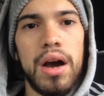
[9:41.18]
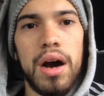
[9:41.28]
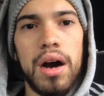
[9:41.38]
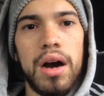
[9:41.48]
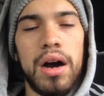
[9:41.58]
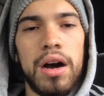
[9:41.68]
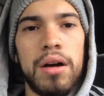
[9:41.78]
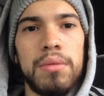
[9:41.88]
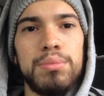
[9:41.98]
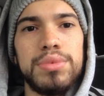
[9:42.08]

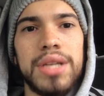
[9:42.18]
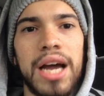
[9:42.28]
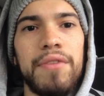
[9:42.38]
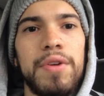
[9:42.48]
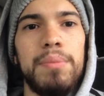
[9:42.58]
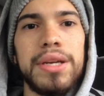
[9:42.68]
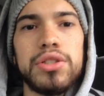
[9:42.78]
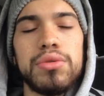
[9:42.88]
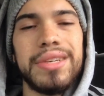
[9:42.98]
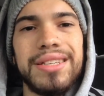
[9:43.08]
Donovan
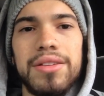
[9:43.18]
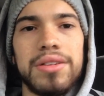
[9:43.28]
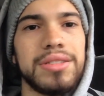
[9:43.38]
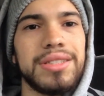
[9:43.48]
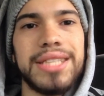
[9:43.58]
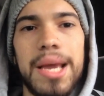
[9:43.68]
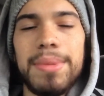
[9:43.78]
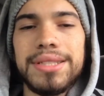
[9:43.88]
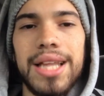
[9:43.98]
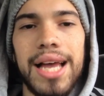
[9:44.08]
Mitchell, it looks the same
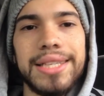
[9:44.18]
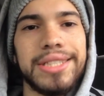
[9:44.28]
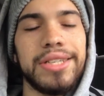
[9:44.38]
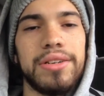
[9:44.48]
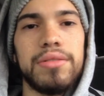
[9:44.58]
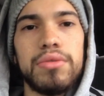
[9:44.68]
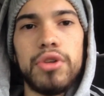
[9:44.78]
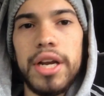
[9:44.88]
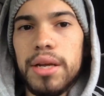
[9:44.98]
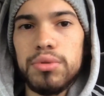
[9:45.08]
as last year.
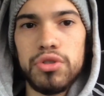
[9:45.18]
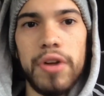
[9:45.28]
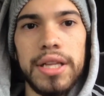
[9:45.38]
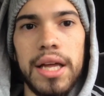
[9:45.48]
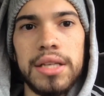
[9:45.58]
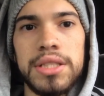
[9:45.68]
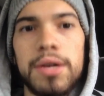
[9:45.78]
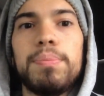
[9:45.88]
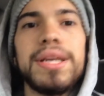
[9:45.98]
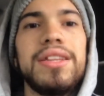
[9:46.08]
Granted, it was great last
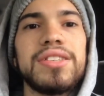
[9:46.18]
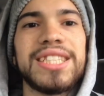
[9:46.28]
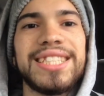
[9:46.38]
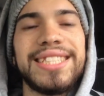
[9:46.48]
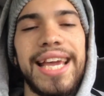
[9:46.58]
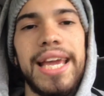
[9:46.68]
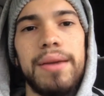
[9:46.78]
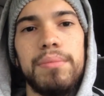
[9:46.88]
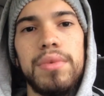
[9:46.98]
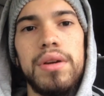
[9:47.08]
year, but he looks the
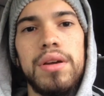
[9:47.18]
same.